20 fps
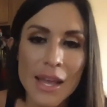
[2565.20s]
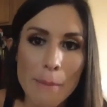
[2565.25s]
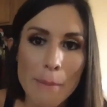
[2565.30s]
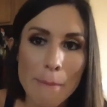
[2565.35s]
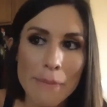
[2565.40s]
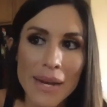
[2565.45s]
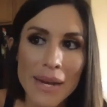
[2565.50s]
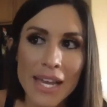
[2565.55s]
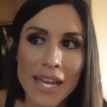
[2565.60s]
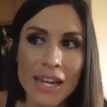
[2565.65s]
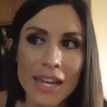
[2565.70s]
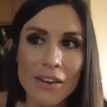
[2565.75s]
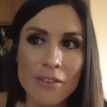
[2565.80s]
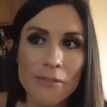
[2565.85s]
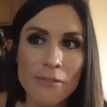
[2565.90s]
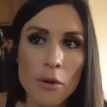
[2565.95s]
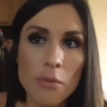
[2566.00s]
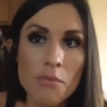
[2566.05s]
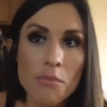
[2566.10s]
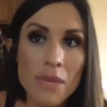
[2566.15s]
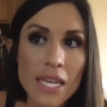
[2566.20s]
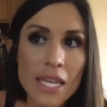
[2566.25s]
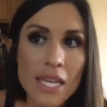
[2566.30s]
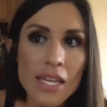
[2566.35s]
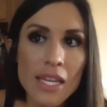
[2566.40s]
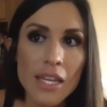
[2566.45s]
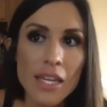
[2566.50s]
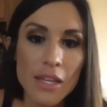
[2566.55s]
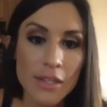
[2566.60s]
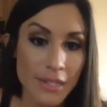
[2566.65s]
But for
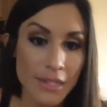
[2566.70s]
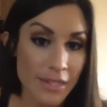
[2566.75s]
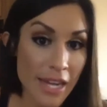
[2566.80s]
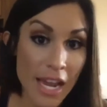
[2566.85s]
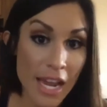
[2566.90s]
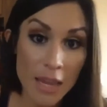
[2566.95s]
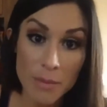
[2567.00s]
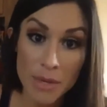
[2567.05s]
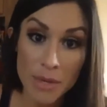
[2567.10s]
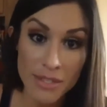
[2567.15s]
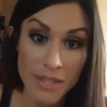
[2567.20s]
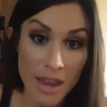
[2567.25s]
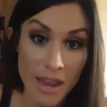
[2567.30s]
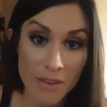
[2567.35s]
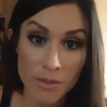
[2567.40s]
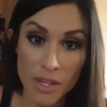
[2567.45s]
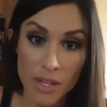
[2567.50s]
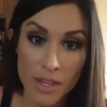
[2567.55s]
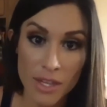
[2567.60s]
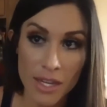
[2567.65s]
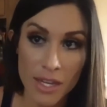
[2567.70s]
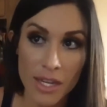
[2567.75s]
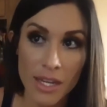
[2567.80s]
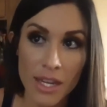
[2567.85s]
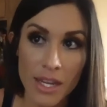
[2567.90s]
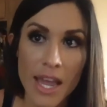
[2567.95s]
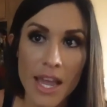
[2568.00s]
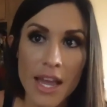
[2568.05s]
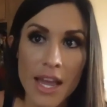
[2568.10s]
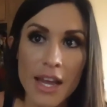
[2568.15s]
me, it's timing is
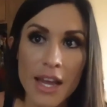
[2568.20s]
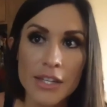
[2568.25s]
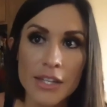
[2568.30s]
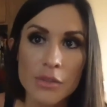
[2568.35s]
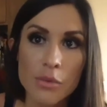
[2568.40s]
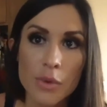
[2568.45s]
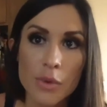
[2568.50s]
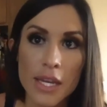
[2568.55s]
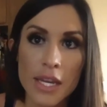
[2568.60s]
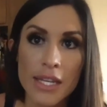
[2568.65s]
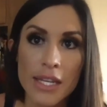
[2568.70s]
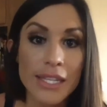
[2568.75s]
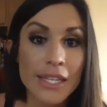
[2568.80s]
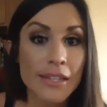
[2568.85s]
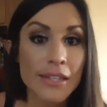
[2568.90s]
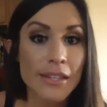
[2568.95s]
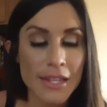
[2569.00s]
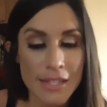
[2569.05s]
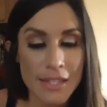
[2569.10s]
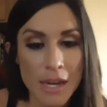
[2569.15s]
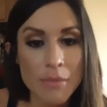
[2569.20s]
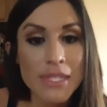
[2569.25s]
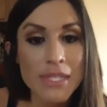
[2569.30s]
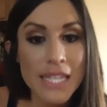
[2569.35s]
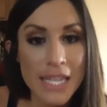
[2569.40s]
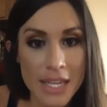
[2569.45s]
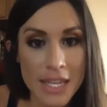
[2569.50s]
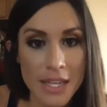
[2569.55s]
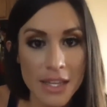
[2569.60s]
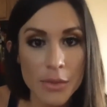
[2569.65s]
everything. And when his name's
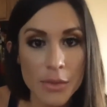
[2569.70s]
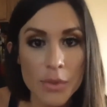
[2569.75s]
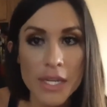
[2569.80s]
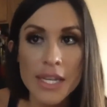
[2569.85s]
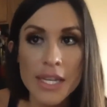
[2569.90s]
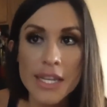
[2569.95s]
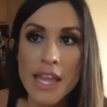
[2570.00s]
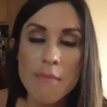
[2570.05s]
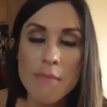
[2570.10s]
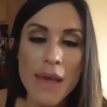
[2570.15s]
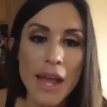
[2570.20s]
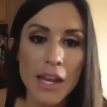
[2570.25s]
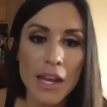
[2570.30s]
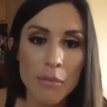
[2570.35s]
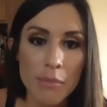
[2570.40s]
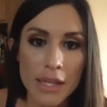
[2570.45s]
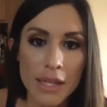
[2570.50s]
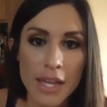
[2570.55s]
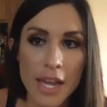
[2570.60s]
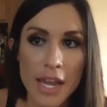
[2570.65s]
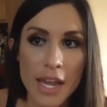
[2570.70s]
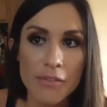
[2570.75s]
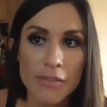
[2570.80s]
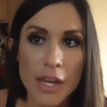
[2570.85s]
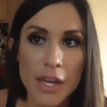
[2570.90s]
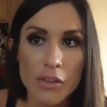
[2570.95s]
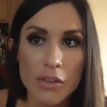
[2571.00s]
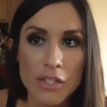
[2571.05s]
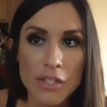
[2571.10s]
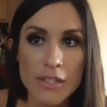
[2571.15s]
Keith, when he came back in my life,
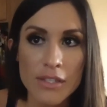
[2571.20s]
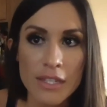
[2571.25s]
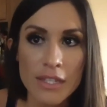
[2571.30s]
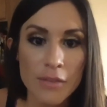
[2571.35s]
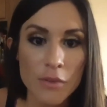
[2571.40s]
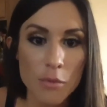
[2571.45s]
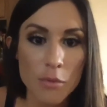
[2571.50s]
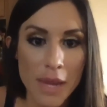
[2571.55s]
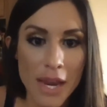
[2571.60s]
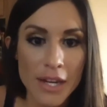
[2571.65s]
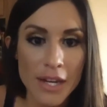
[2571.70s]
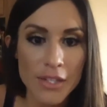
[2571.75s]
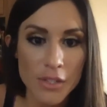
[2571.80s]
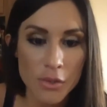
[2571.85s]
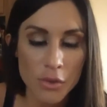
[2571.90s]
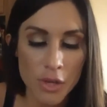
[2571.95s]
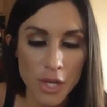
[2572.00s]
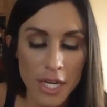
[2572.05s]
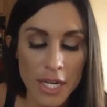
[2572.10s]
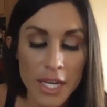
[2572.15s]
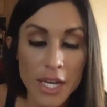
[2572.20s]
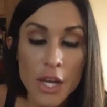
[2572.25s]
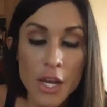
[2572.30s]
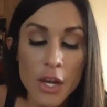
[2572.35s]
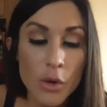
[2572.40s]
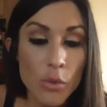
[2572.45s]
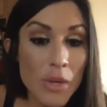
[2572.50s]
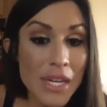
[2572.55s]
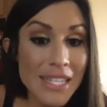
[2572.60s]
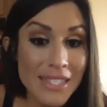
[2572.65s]
now just to give you backstory,
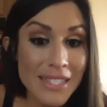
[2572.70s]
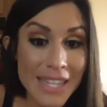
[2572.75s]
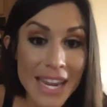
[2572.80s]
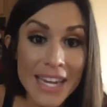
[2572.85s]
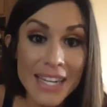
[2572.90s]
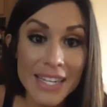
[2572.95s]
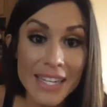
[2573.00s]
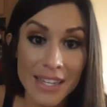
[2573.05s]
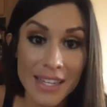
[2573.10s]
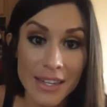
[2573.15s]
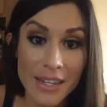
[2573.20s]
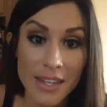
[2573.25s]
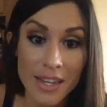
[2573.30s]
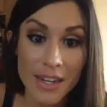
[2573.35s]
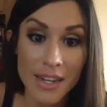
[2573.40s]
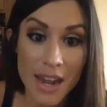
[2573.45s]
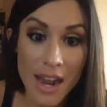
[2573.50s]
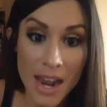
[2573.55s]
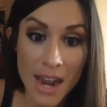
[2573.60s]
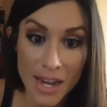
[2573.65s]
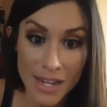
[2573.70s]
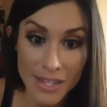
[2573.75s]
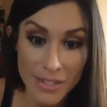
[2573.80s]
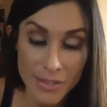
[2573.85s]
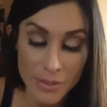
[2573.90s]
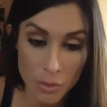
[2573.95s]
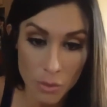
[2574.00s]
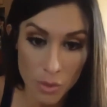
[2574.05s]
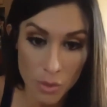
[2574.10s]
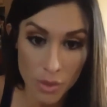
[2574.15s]
we dated in high
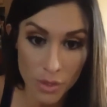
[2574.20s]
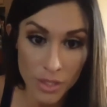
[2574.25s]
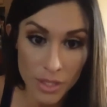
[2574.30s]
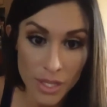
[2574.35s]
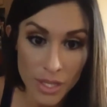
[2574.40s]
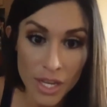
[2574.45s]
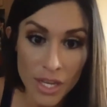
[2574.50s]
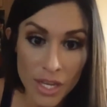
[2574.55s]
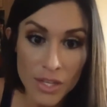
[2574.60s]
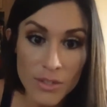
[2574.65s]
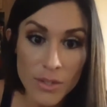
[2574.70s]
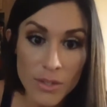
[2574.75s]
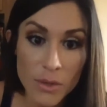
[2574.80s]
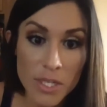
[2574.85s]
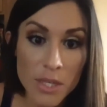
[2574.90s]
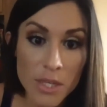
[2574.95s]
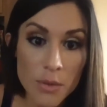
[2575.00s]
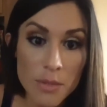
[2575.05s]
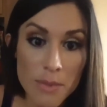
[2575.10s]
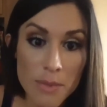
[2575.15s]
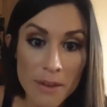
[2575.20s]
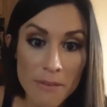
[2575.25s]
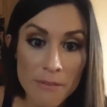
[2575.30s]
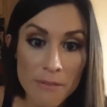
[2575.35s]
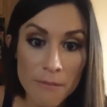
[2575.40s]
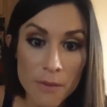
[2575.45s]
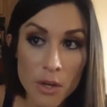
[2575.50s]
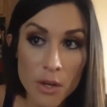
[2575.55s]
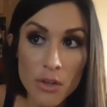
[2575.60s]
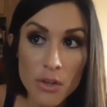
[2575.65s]
school. So he was my
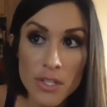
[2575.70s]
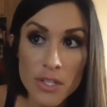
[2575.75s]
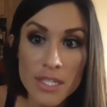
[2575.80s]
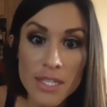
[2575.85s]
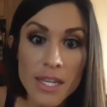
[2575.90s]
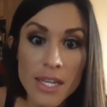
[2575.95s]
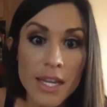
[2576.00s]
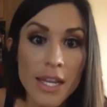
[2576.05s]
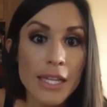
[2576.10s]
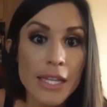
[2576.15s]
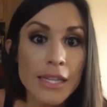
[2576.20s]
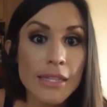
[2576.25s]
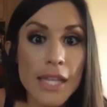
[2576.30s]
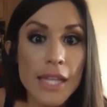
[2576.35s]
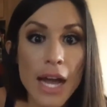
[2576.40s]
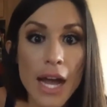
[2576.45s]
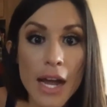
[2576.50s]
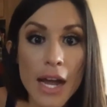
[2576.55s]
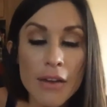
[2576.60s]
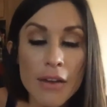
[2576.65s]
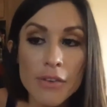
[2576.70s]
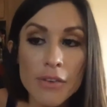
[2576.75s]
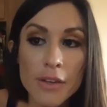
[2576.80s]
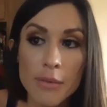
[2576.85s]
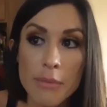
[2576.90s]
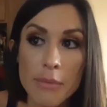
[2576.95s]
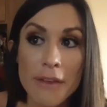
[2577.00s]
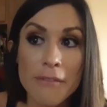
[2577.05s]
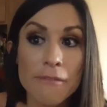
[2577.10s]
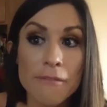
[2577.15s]
first love,
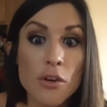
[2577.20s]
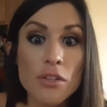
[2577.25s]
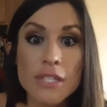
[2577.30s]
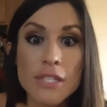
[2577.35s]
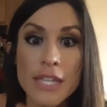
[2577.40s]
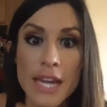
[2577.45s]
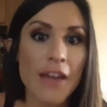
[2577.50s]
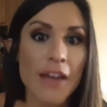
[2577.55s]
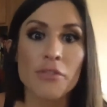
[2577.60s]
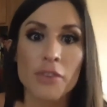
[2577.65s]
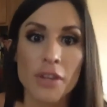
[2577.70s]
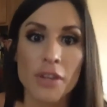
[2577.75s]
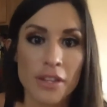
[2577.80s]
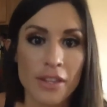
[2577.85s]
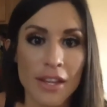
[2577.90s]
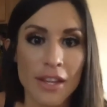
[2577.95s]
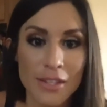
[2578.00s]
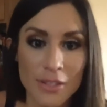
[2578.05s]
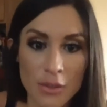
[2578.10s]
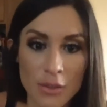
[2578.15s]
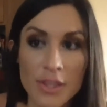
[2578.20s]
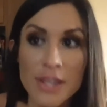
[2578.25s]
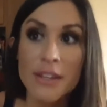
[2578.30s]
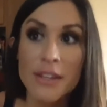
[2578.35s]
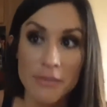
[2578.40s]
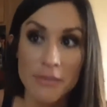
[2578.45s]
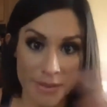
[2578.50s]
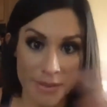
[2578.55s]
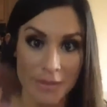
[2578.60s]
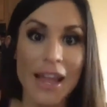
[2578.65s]
my first everything. So
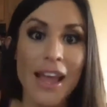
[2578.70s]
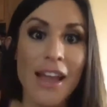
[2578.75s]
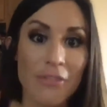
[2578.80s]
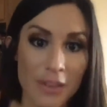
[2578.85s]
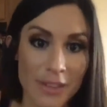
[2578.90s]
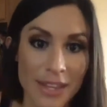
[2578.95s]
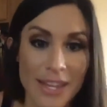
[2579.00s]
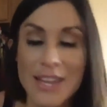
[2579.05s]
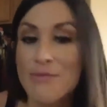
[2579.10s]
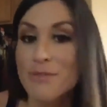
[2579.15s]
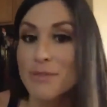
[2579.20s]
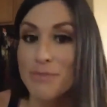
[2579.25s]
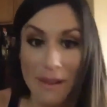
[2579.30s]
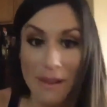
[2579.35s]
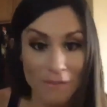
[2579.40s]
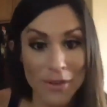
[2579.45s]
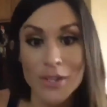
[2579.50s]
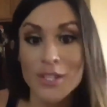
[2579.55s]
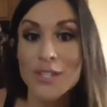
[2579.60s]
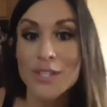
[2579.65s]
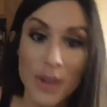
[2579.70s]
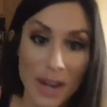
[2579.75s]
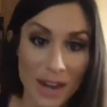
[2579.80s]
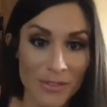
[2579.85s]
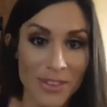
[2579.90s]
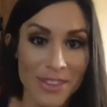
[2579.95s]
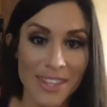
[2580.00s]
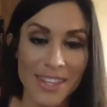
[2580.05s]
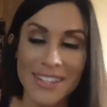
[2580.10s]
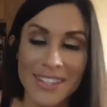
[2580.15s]
think of everything. He was my first for
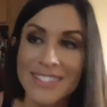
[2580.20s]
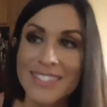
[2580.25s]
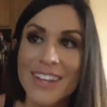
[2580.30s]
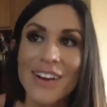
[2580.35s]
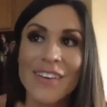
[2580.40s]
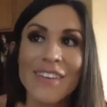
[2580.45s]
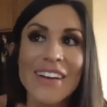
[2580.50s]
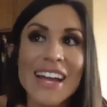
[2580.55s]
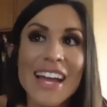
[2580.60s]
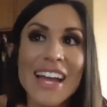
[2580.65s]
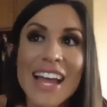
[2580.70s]
everything. So